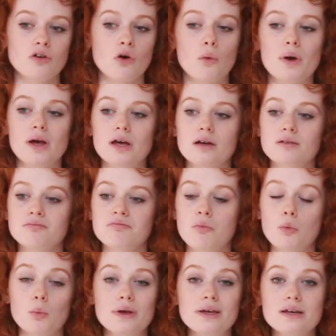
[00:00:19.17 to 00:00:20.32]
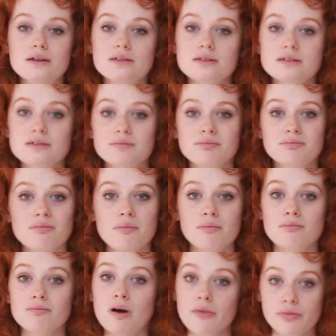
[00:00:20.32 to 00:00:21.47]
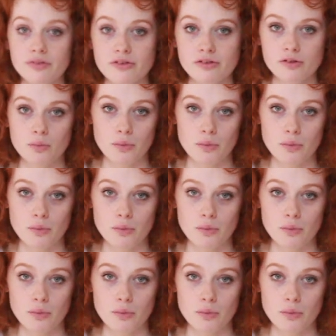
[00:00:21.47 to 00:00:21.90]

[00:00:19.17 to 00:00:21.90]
going weeks, months